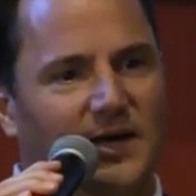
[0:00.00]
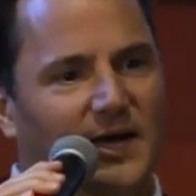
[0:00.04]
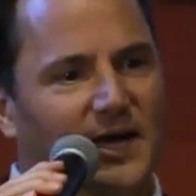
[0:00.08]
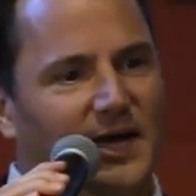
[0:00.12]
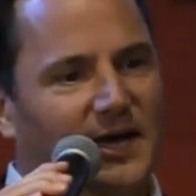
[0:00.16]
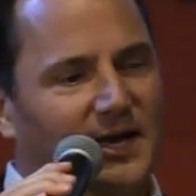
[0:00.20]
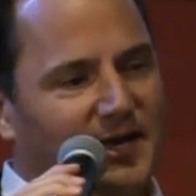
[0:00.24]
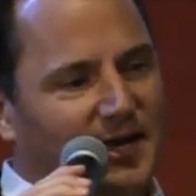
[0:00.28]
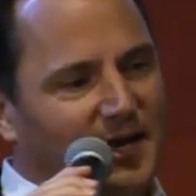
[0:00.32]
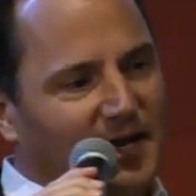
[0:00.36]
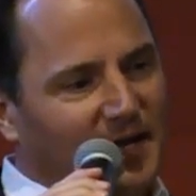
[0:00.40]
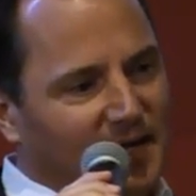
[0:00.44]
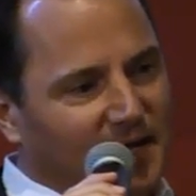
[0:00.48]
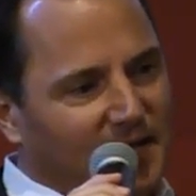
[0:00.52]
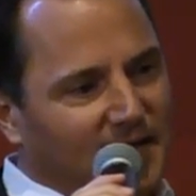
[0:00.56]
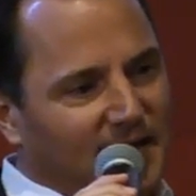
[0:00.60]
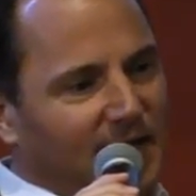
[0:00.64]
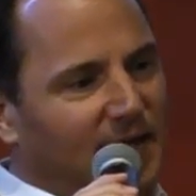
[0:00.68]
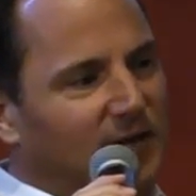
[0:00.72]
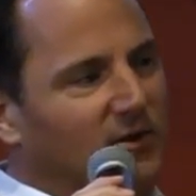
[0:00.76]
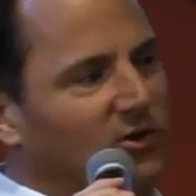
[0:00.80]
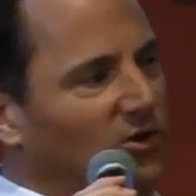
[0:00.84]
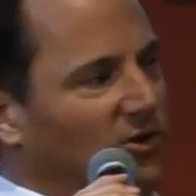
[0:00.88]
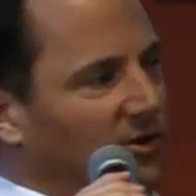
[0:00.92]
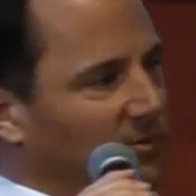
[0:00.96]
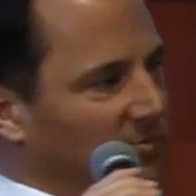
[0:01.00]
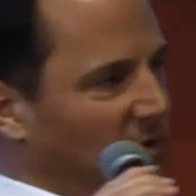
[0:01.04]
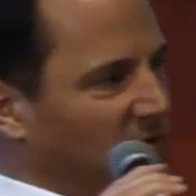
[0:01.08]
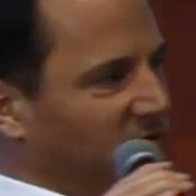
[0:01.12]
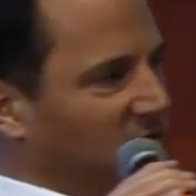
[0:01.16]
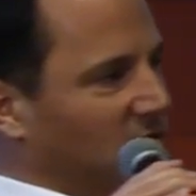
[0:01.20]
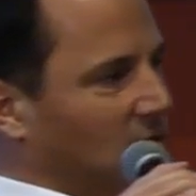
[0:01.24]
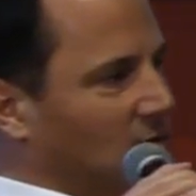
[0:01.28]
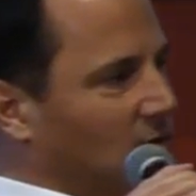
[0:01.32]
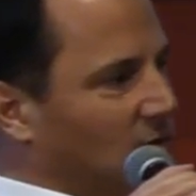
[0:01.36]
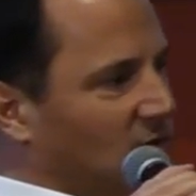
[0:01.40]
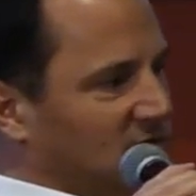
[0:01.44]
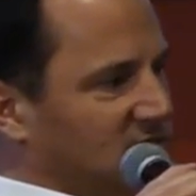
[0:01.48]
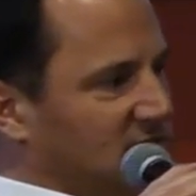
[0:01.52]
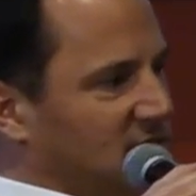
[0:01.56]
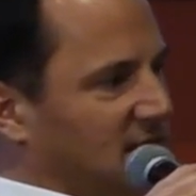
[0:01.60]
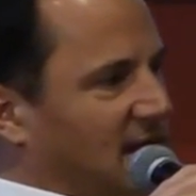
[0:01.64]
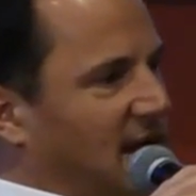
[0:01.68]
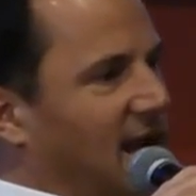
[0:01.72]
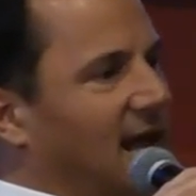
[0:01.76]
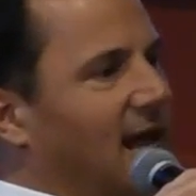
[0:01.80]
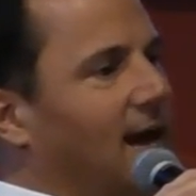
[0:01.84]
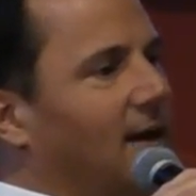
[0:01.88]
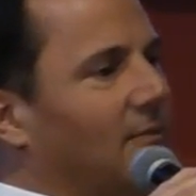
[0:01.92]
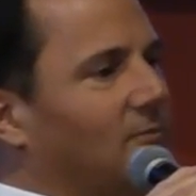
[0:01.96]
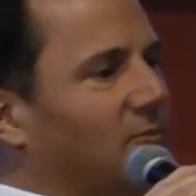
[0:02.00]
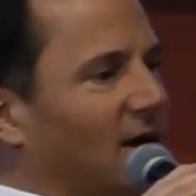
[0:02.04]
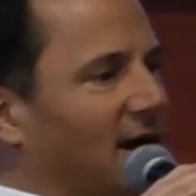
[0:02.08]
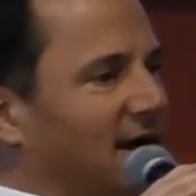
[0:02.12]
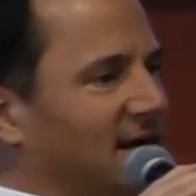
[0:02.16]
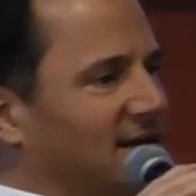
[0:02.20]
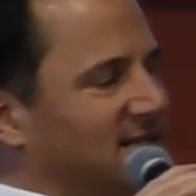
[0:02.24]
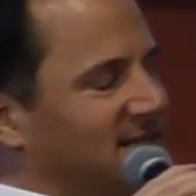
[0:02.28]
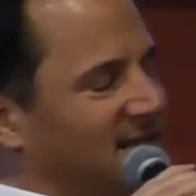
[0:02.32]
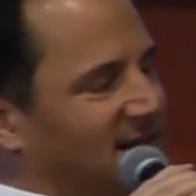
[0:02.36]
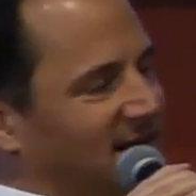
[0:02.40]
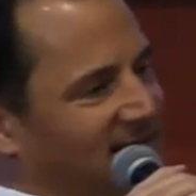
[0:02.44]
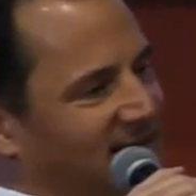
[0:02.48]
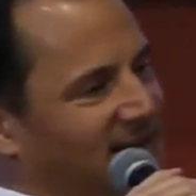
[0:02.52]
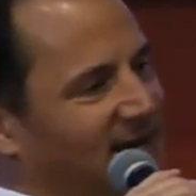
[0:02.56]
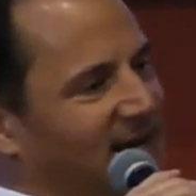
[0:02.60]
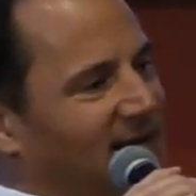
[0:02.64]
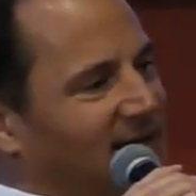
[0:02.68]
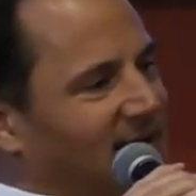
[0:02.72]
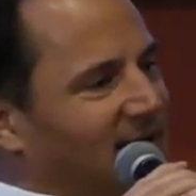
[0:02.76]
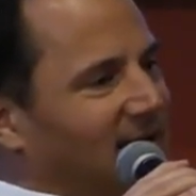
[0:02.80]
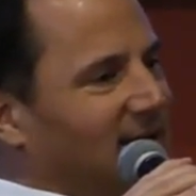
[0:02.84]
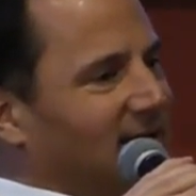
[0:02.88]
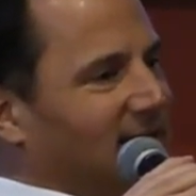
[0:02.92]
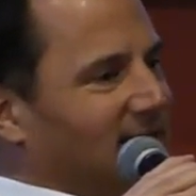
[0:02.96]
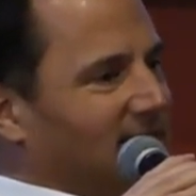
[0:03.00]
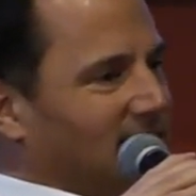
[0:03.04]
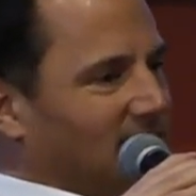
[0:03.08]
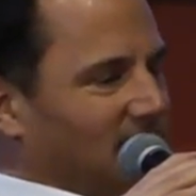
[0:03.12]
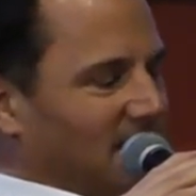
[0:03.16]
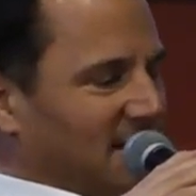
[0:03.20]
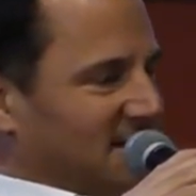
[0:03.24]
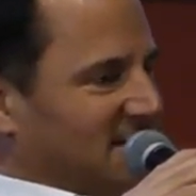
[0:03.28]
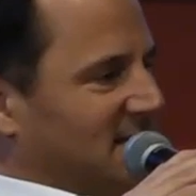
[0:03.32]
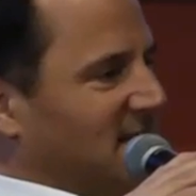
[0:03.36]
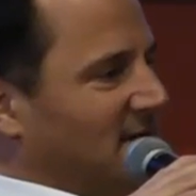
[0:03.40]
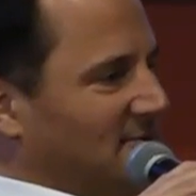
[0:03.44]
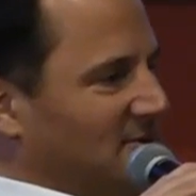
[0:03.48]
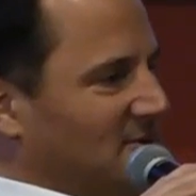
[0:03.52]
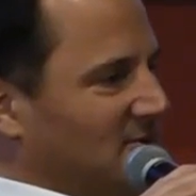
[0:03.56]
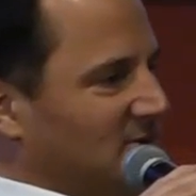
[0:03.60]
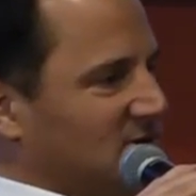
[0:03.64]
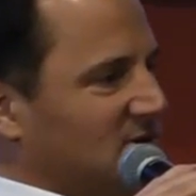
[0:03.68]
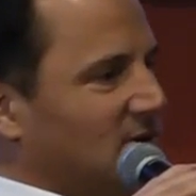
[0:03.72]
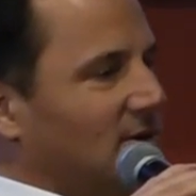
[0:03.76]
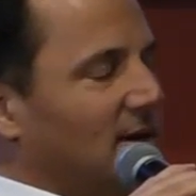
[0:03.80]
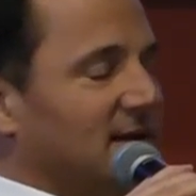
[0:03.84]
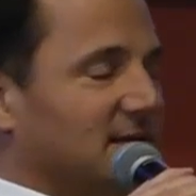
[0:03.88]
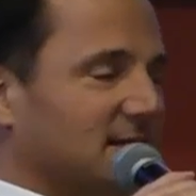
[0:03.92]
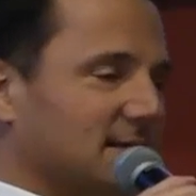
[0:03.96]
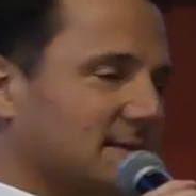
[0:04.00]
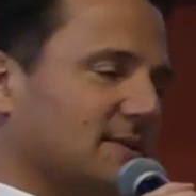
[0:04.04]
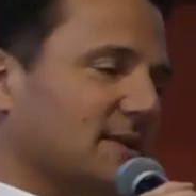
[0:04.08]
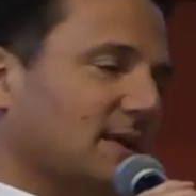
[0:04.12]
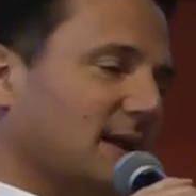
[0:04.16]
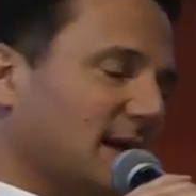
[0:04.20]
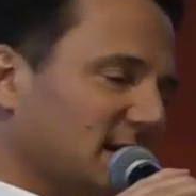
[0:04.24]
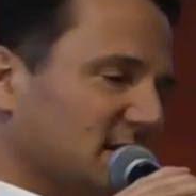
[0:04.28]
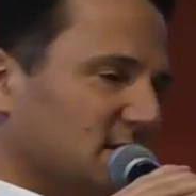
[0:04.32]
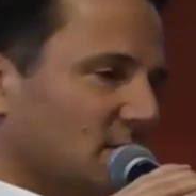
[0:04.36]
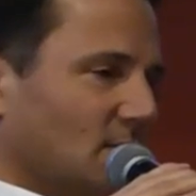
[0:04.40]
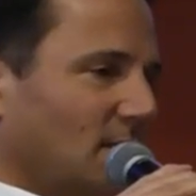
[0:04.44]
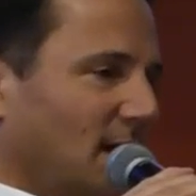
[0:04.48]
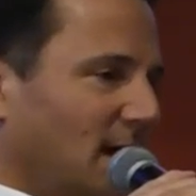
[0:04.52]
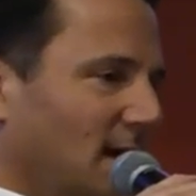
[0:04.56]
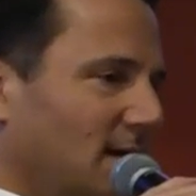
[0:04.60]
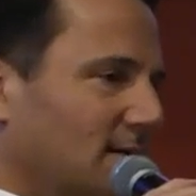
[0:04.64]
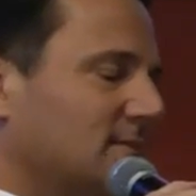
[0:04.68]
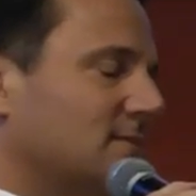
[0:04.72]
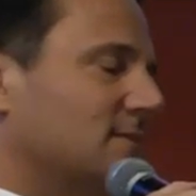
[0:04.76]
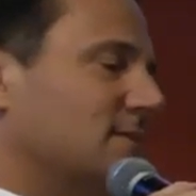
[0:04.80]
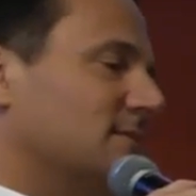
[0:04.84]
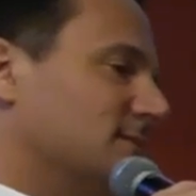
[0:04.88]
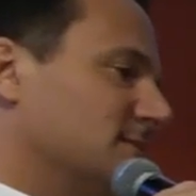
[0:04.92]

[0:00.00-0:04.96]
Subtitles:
And he kind of needled him over the course of the cab ride, and he said, come on, tell me what's going on. And the guy said, well,